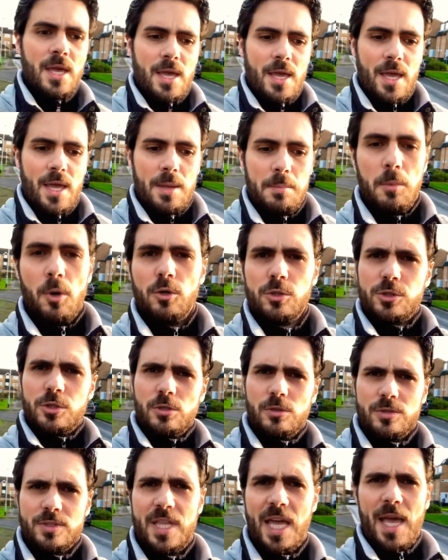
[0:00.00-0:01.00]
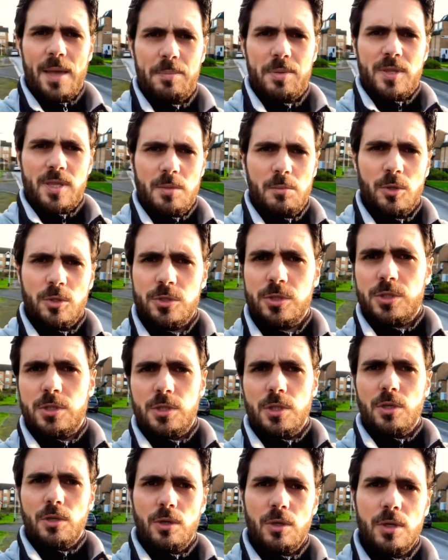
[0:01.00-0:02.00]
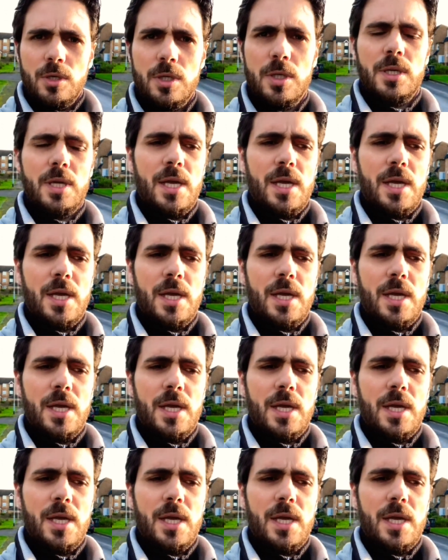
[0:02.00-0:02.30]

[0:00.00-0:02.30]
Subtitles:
emotional depth, emotional